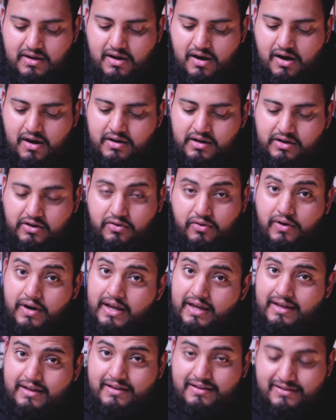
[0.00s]
On a
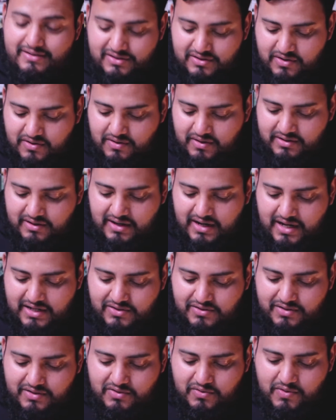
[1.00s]
crit, so on a
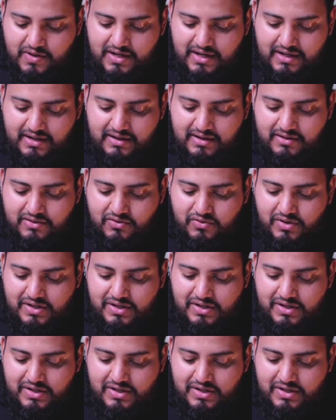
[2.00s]
natural 20,